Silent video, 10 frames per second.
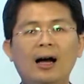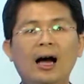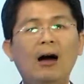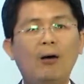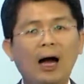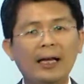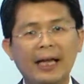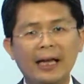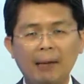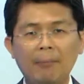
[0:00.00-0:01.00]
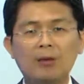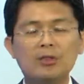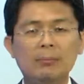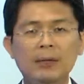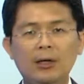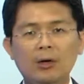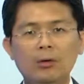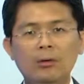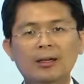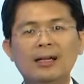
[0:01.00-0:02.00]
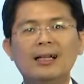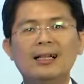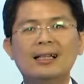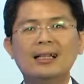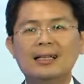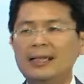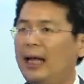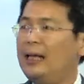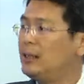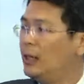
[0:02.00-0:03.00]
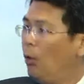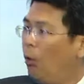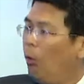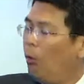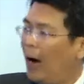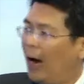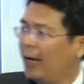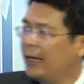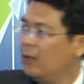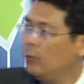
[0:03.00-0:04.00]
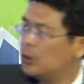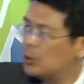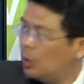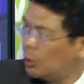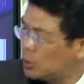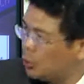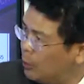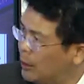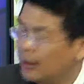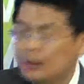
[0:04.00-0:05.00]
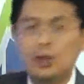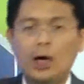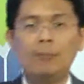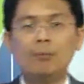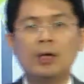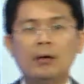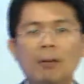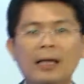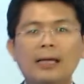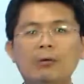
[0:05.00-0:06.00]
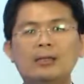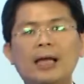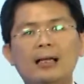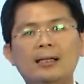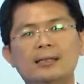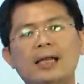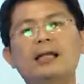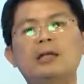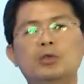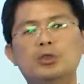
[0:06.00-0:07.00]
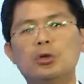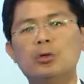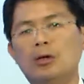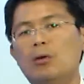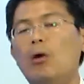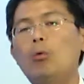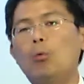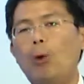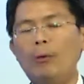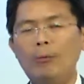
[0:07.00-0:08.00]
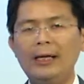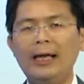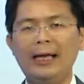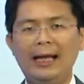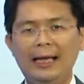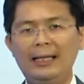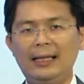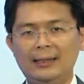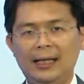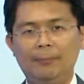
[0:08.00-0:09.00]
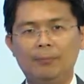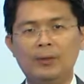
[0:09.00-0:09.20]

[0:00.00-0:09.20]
How high can MRCB go? There is an old high here which is not shown in the chart, but it will tell us that it was shown around 1 ringgit 80 cent.